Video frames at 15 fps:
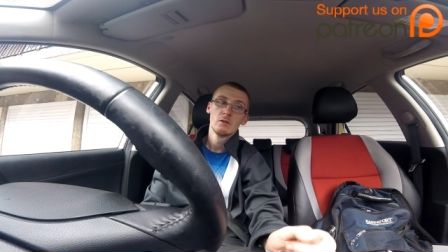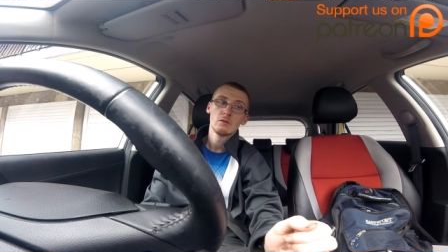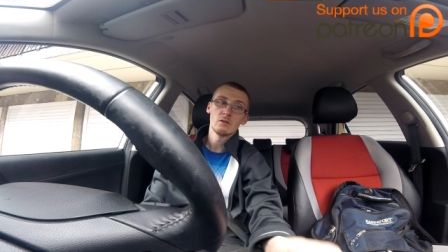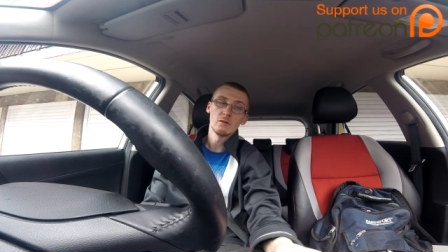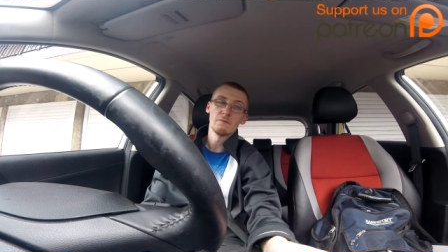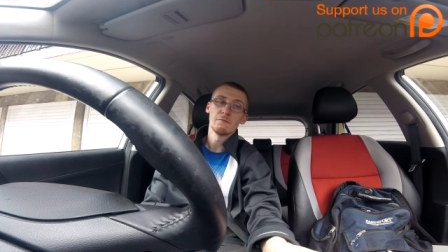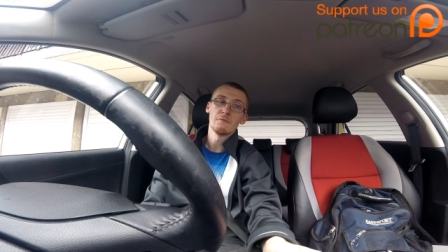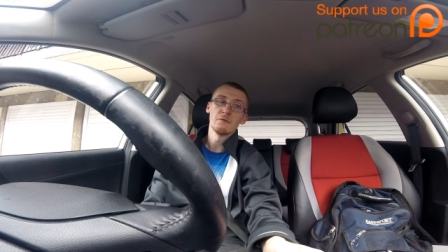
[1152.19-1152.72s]
to
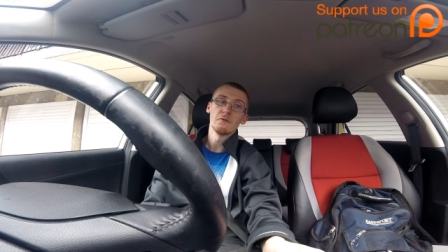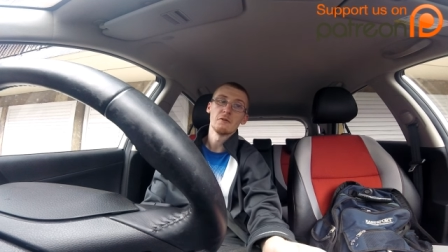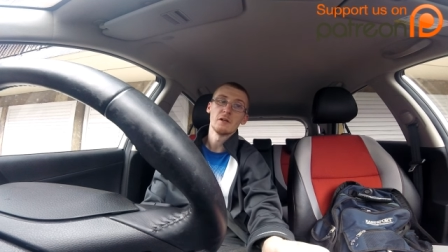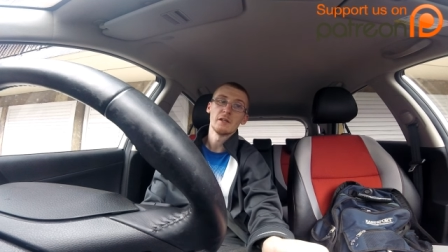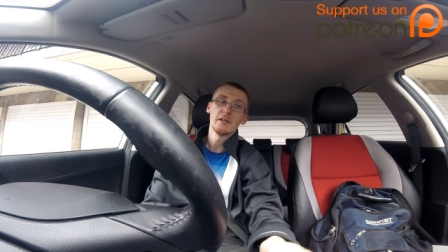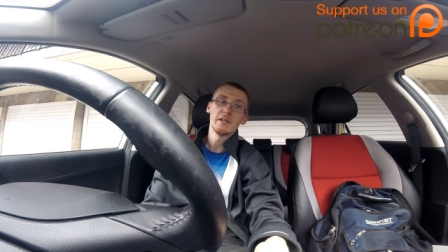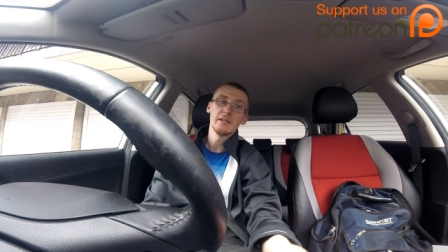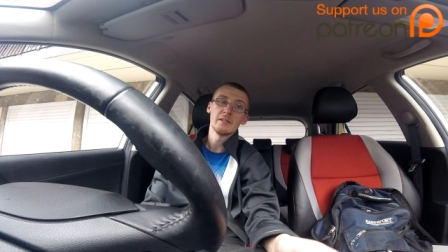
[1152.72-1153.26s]
the front
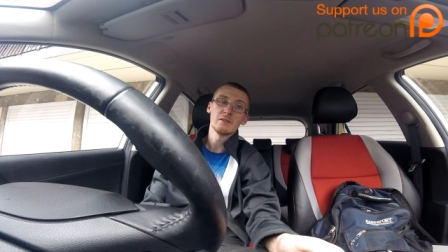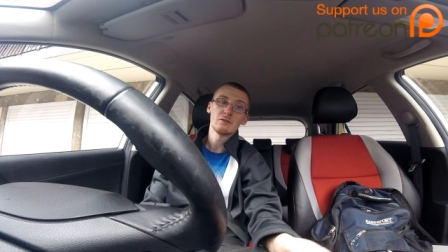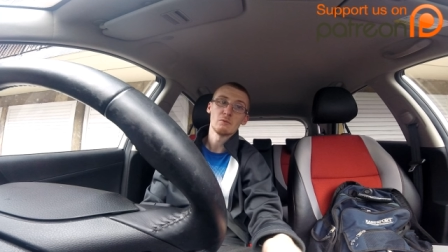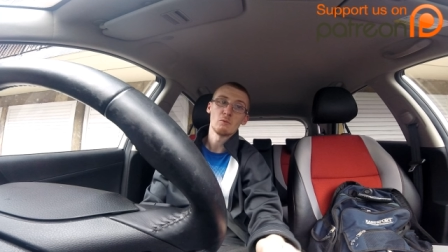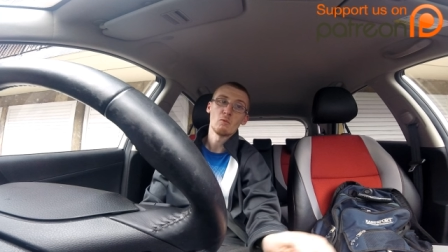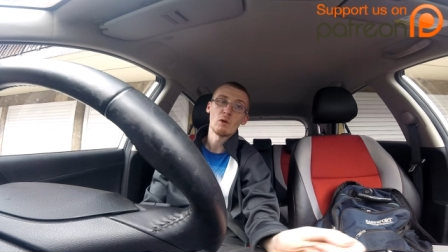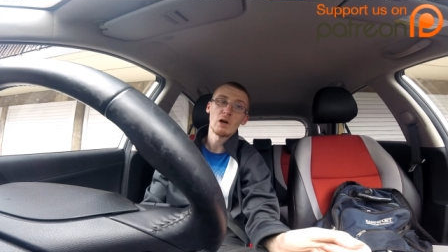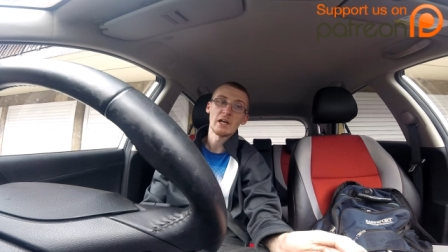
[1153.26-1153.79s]
and then into
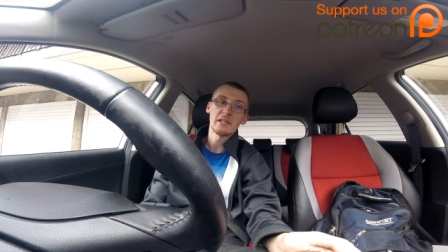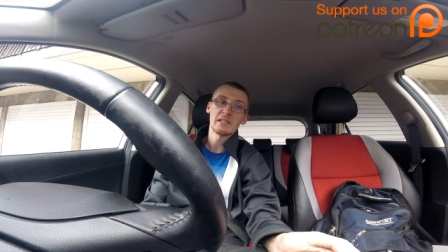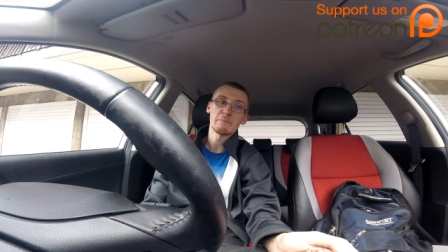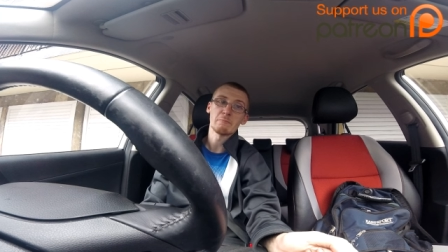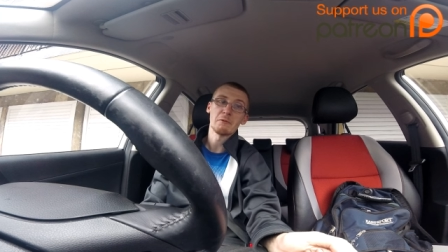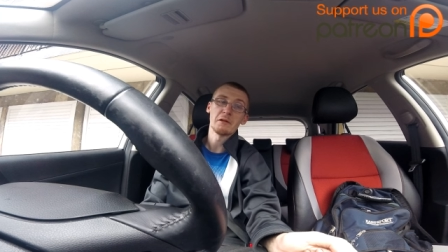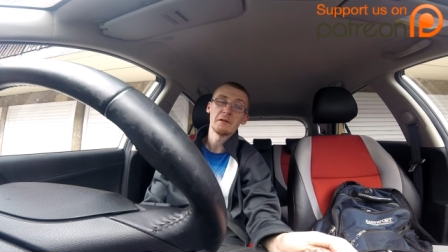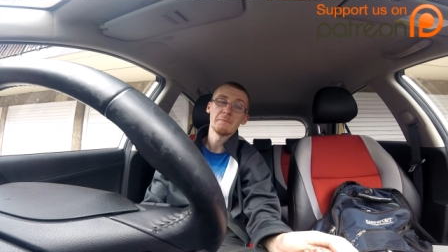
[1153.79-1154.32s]
a Y
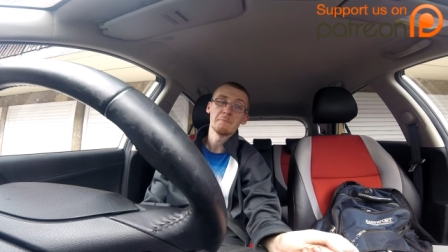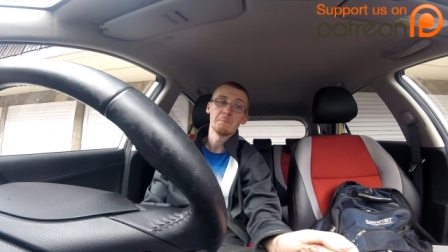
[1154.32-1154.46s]
split.